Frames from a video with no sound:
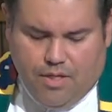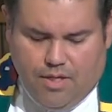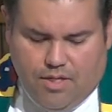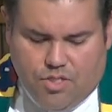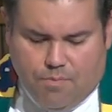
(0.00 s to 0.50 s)

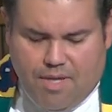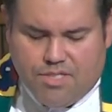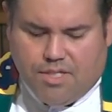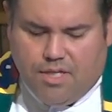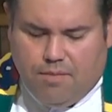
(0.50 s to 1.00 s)
So
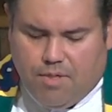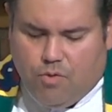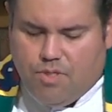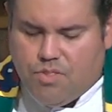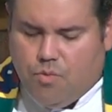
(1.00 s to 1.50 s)
Mexican
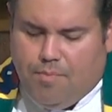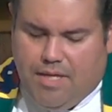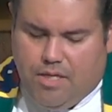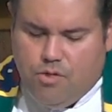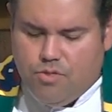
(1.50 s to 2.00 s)
immigrants were
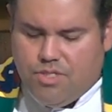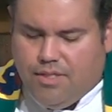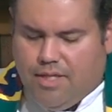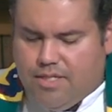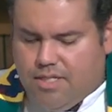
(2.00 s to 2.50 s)
being used at
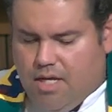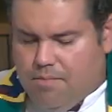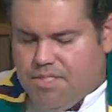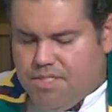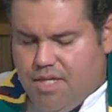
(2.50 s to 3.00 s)
that time
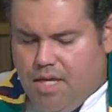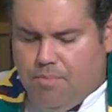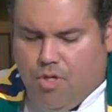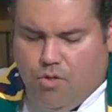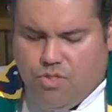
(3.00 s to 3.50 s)
as
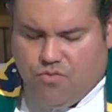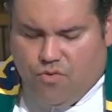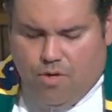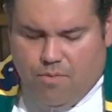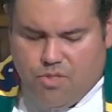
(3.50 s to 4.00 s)
scapegoats
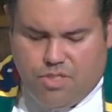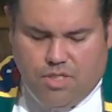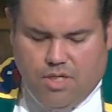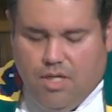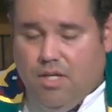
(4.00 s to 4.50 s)
for almost
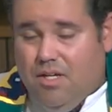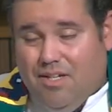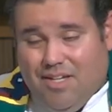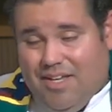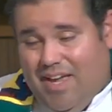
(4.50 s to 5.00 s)

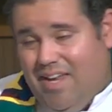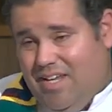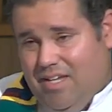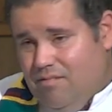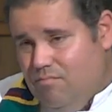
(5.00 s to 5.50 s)

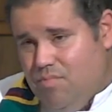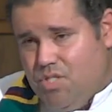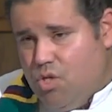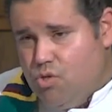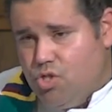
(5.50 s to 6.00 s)
any
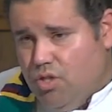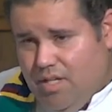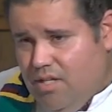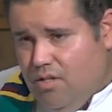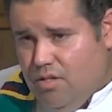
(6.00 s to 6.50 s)
social
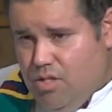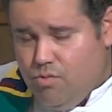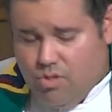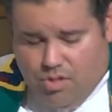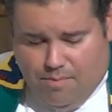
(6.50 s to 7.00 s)
ill you
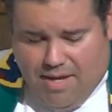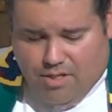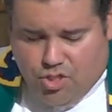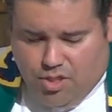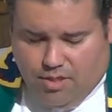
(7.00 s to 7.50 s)
could
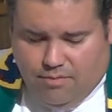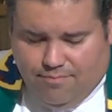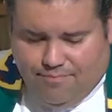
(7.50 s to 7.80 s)
imagine.